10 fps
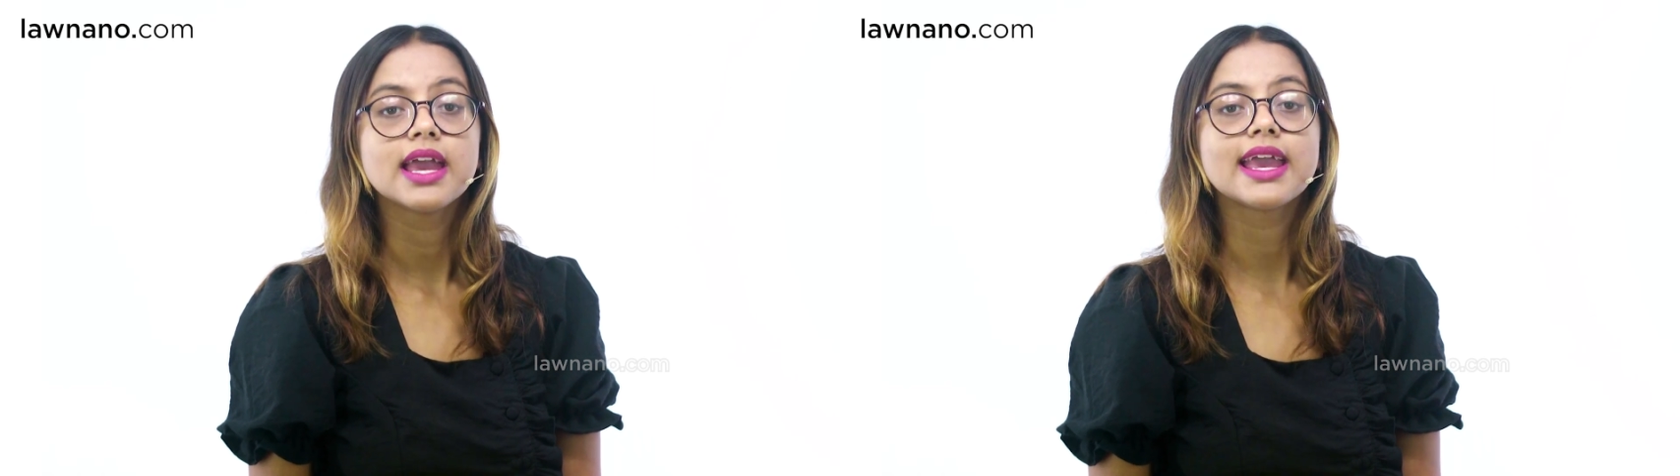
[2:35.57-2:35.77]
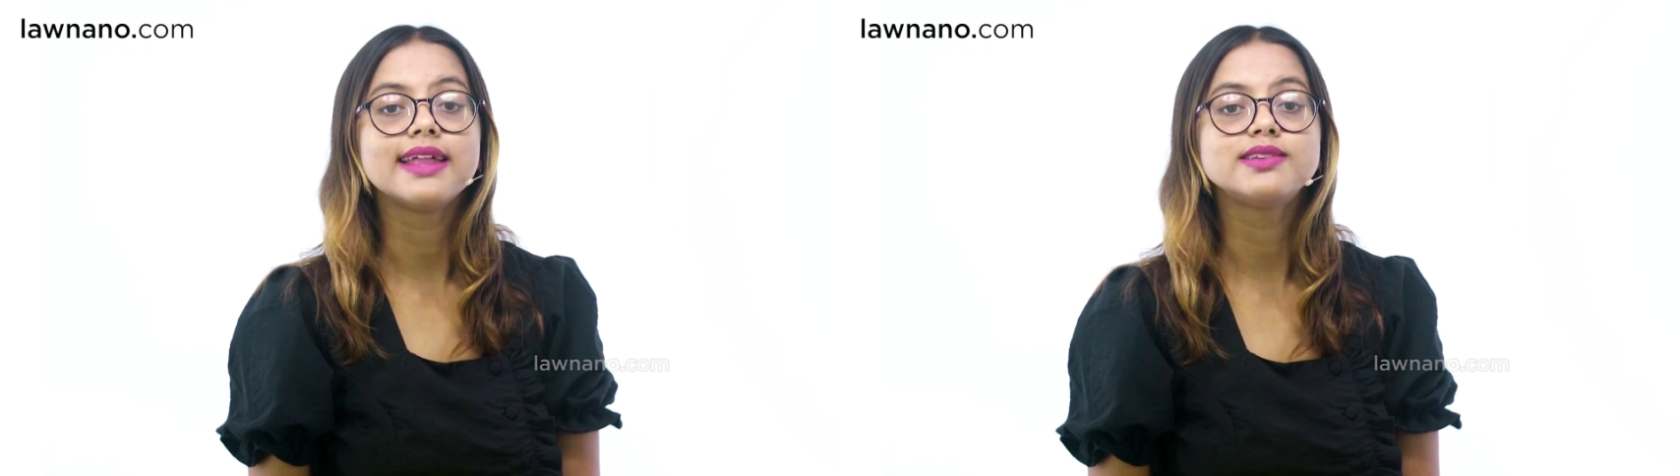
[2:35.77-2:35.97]

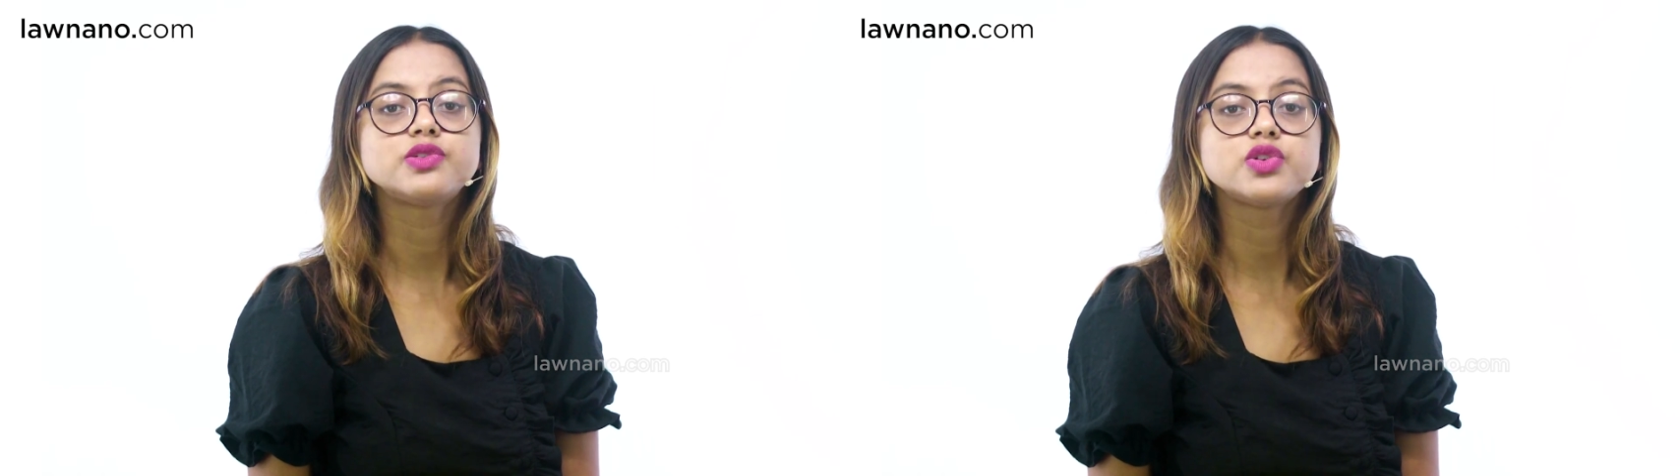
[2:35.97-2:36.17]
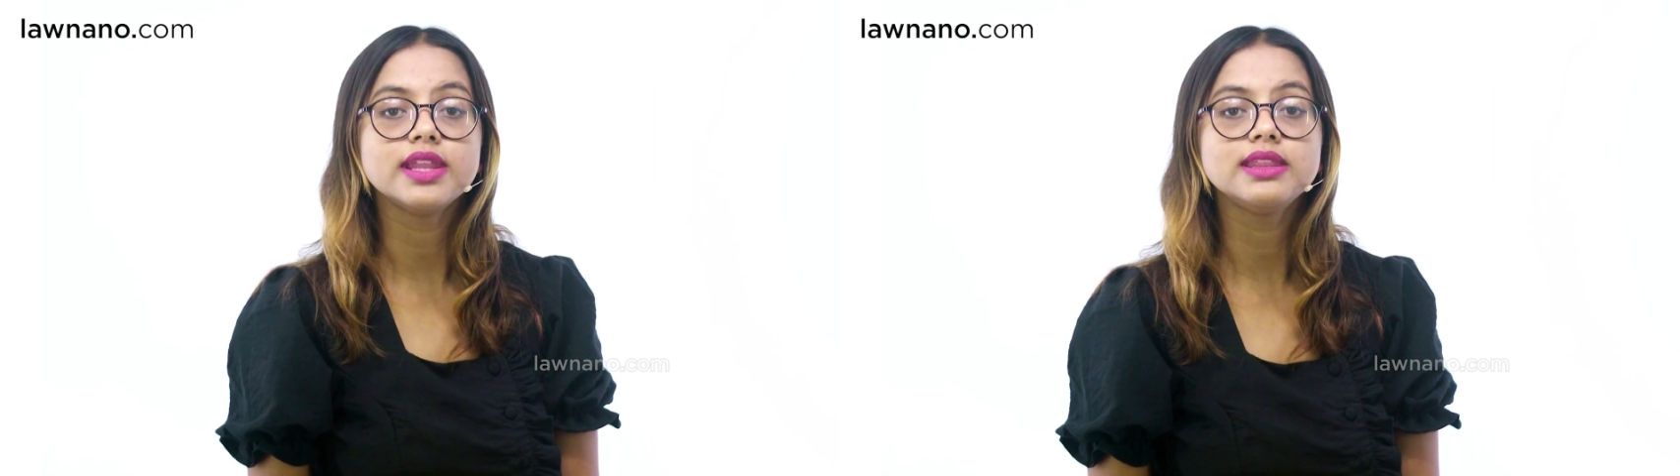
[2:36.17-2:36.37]
can
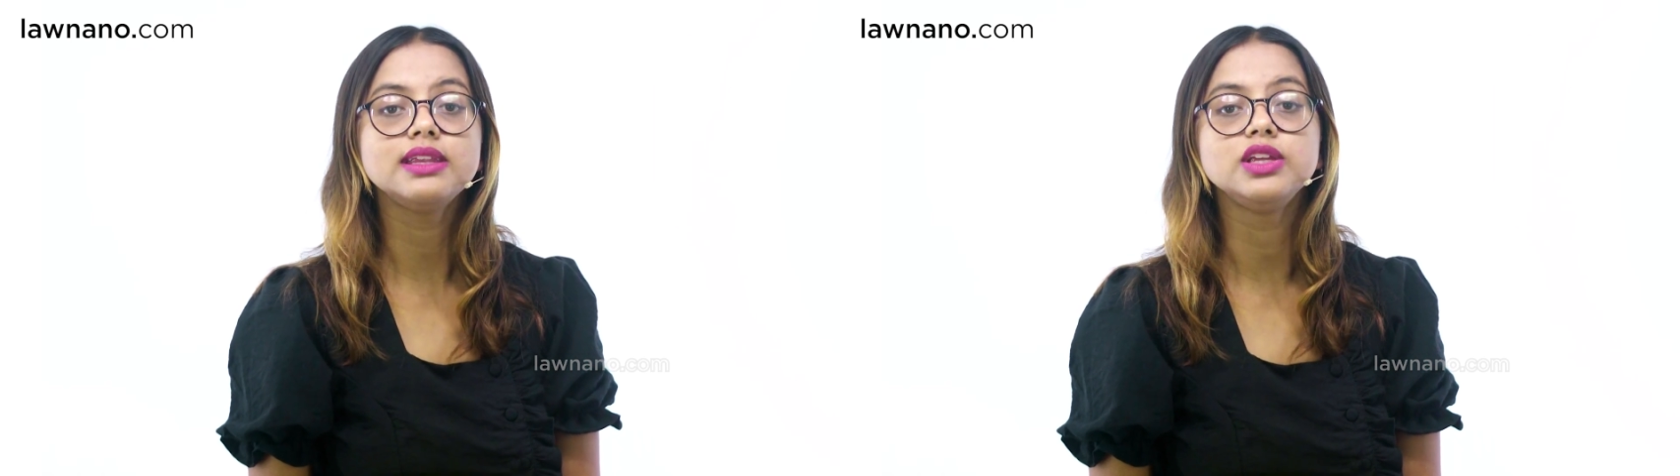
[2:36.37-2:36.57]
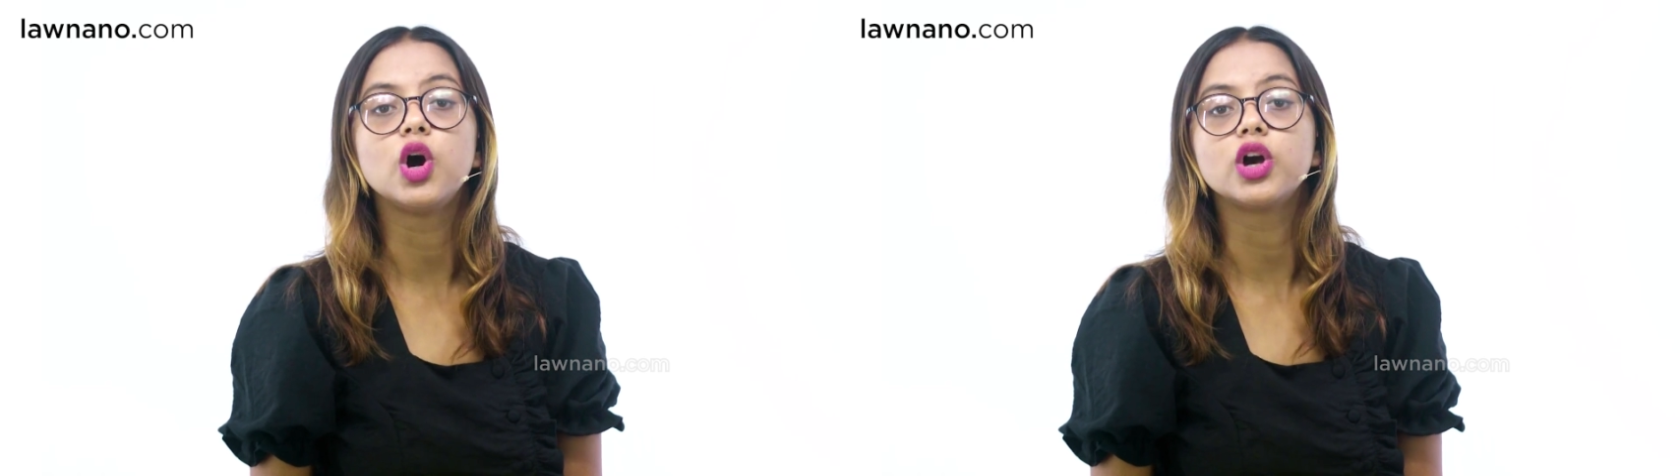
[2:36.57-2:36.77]

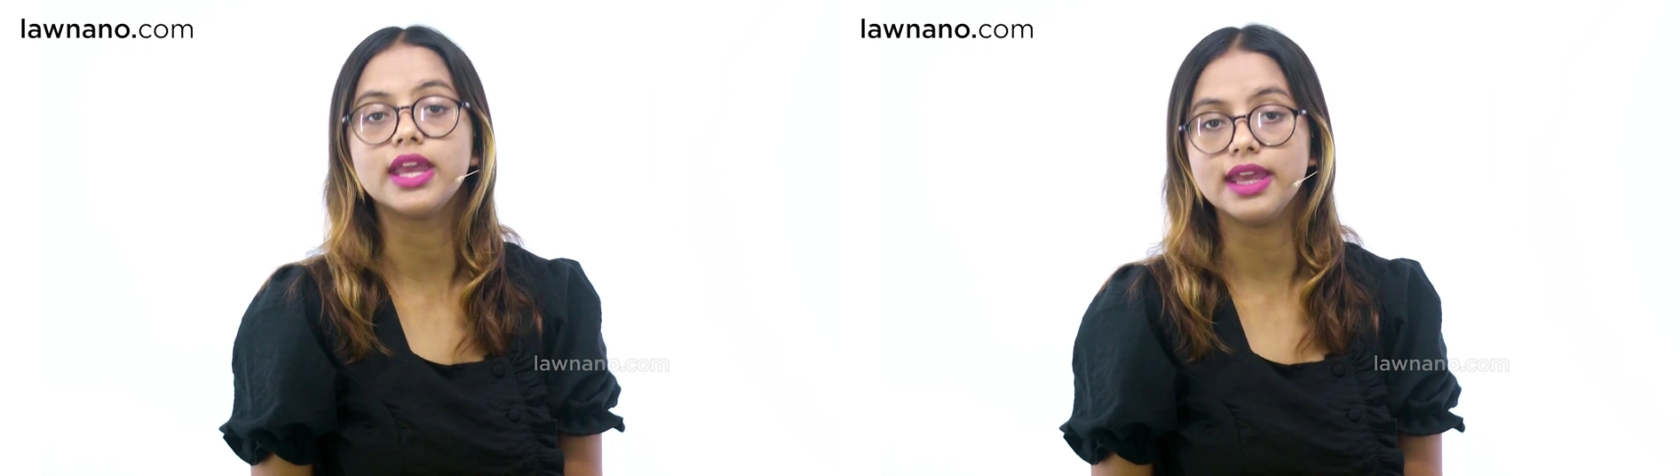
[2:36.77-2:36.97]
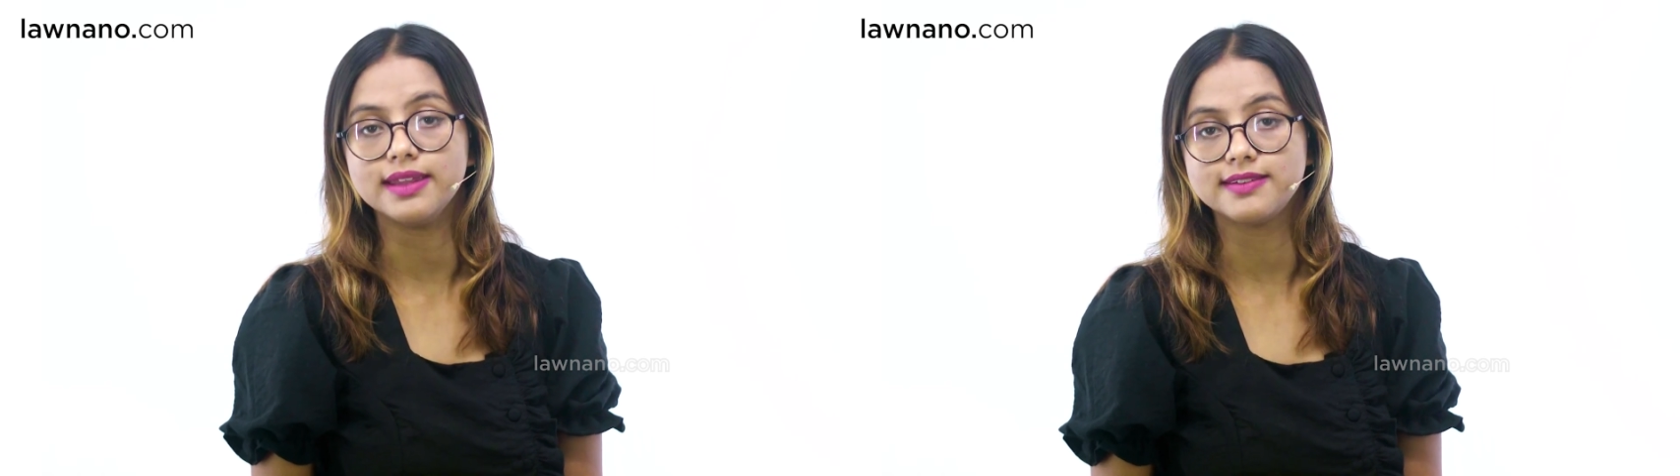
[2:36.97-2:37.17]
strengthen your
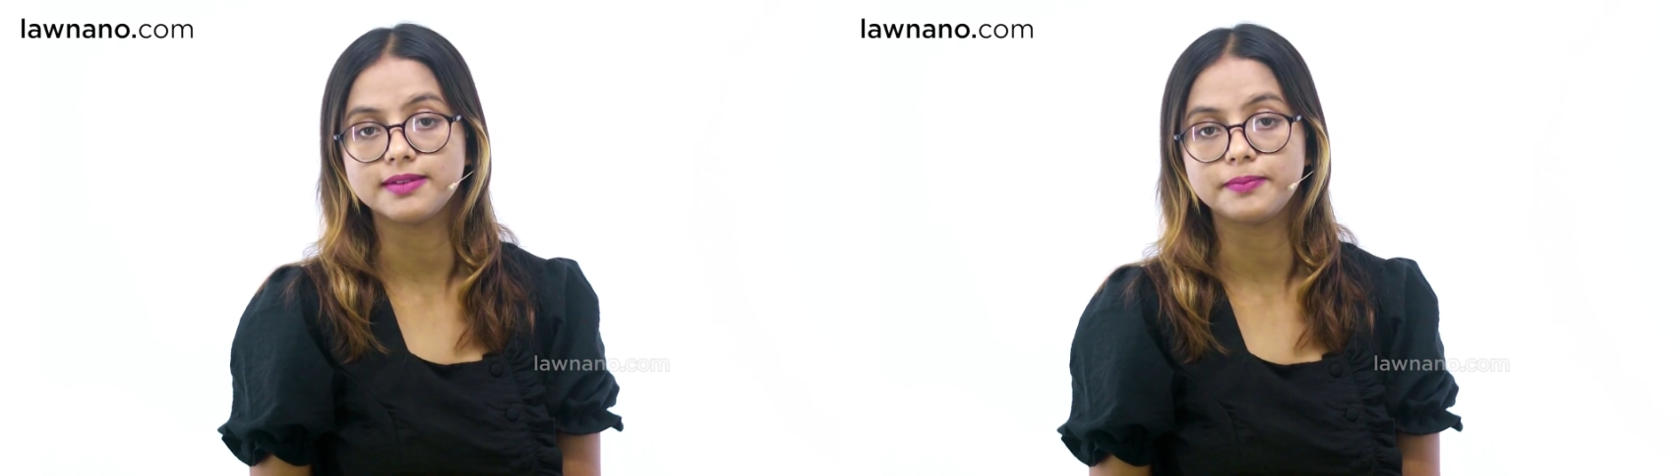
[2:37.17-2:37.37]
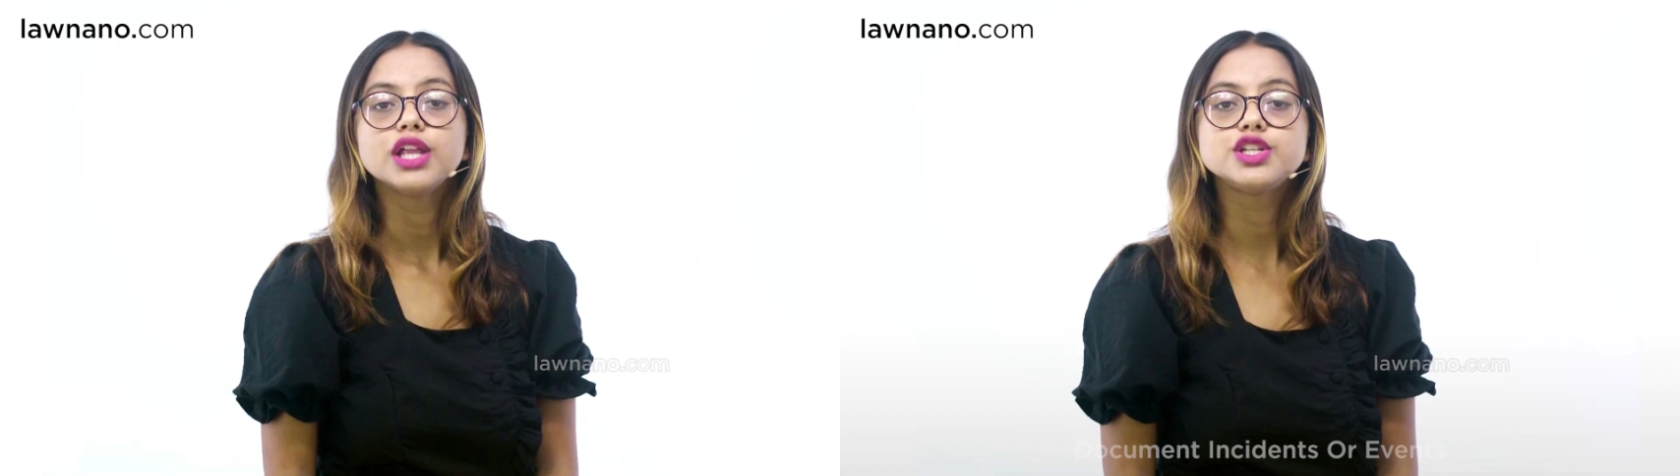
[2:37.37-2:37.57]
case.